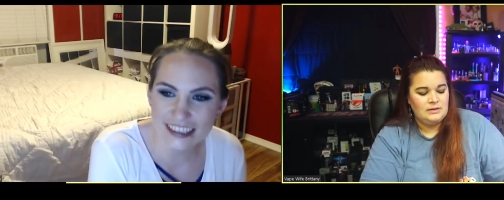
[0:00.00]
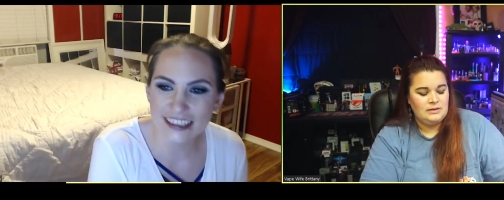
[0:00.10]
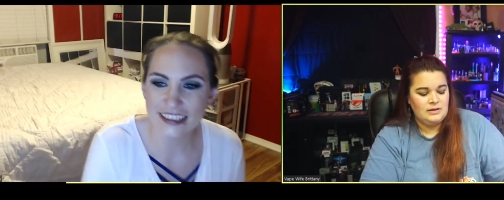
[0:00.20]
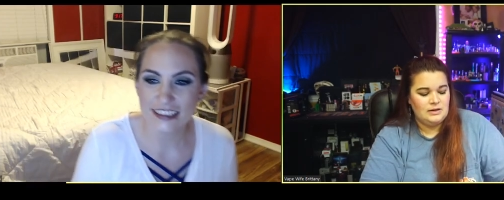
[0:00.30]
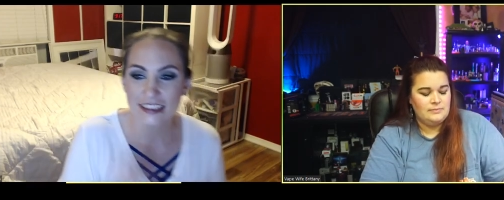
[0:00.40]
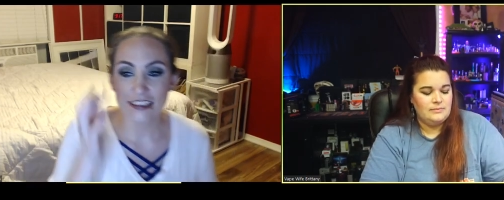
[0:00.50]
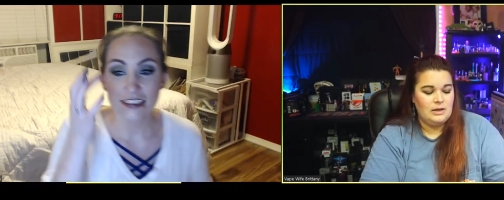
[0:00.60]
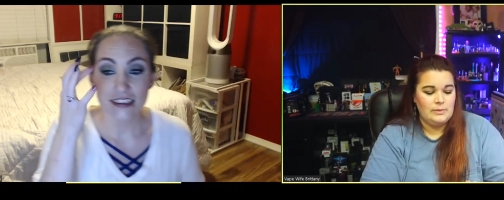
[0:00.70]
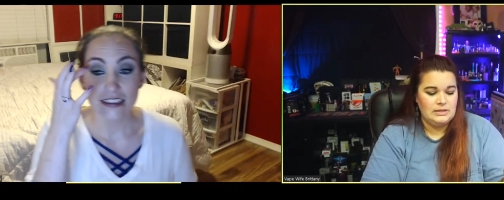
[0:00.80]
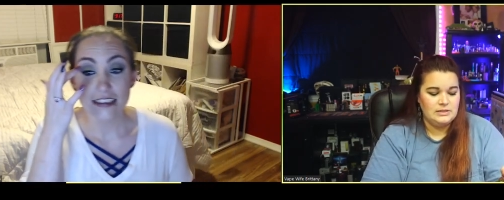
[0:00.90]
Speaker 1: yeah,
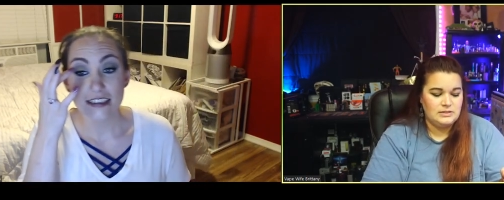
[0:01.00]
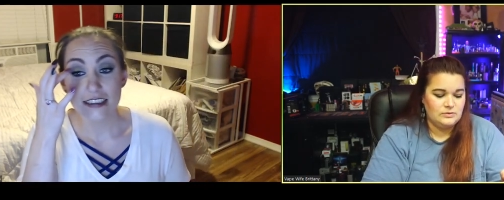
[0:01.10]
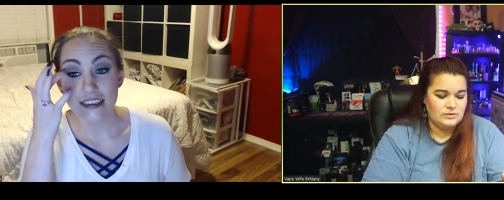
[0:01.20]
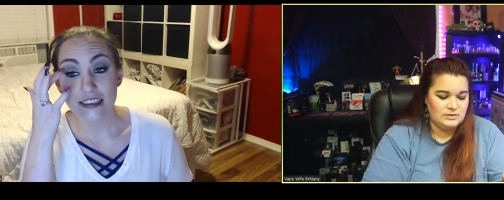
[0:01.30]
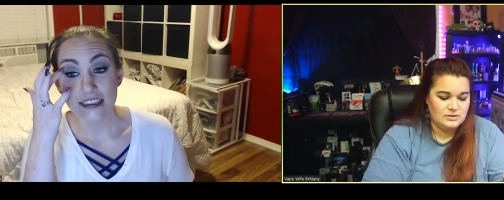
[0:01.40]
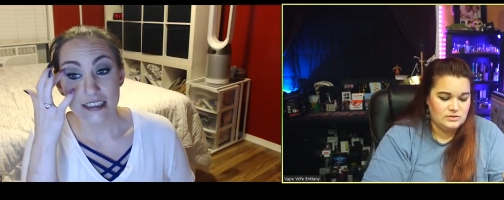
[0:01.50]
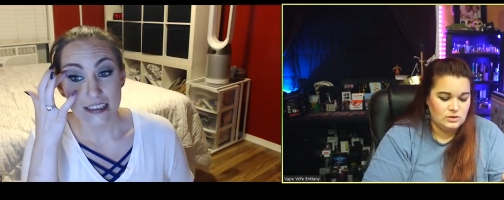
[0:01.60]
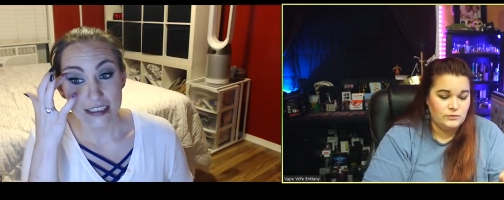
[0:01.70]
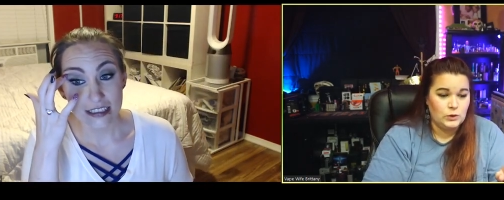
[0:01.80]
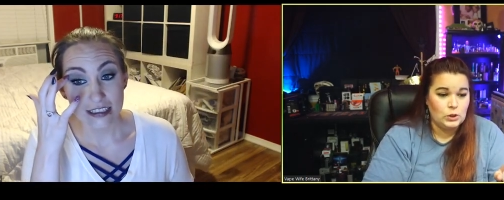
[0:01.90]
I mean this
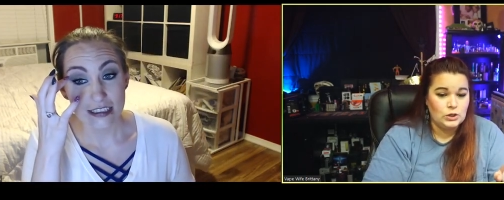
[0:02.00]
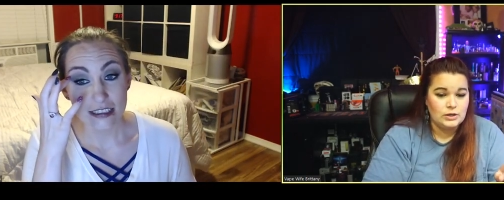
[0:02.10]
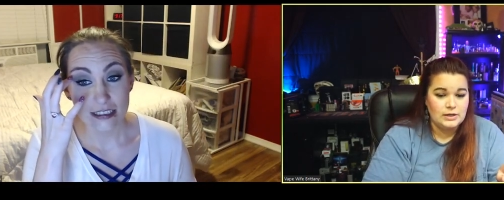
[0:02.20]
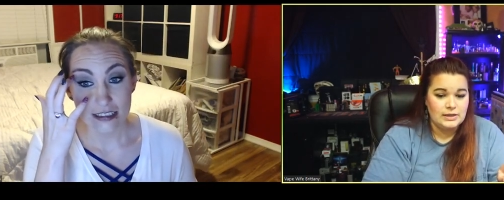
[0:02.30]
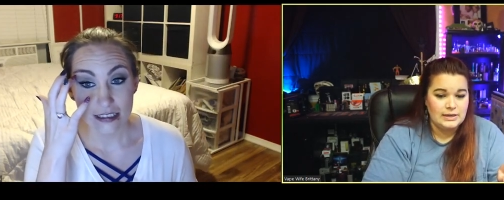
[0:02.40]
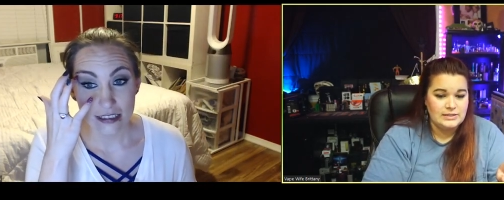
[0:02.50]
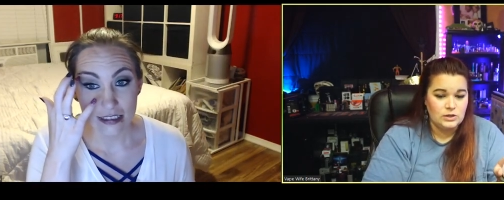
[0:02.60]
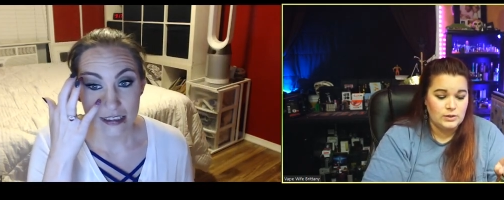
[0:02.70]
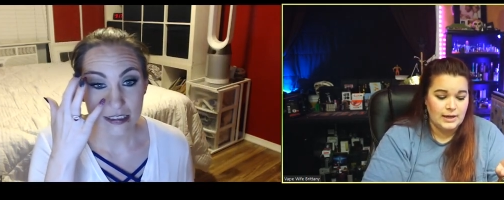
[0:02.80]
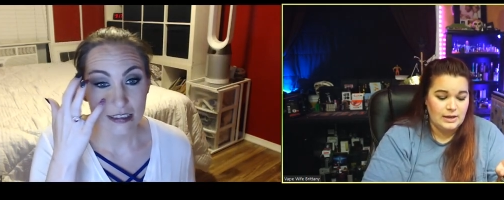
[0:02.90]
so far it's
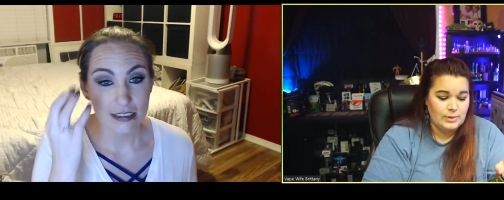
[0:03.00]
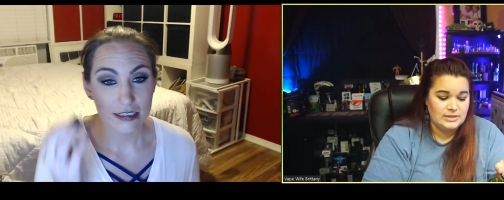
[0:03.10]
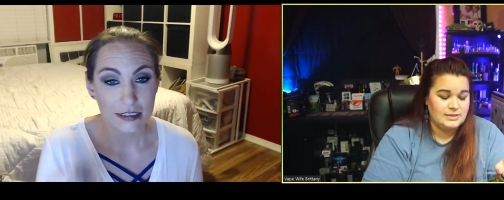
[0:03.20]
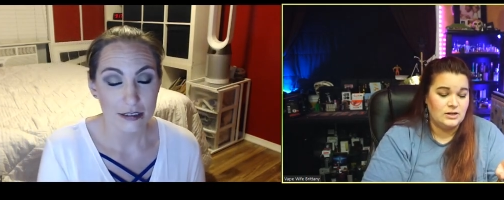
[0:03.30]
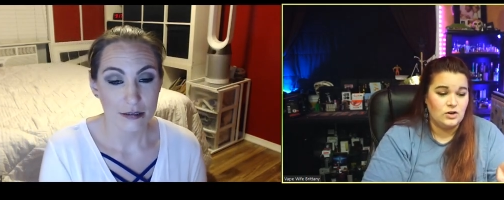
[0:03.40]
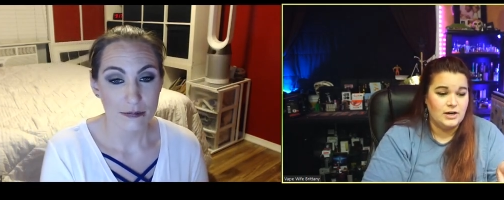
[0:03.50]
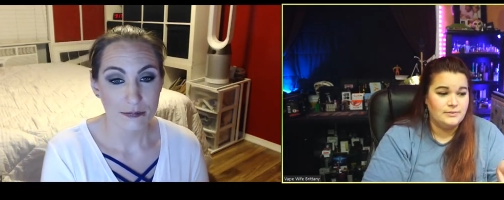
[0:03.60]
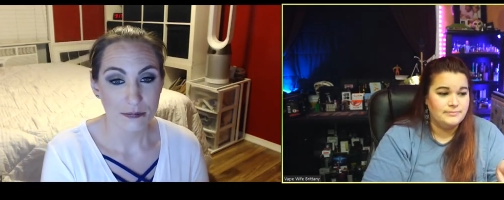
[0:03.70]
okay, but it's not great.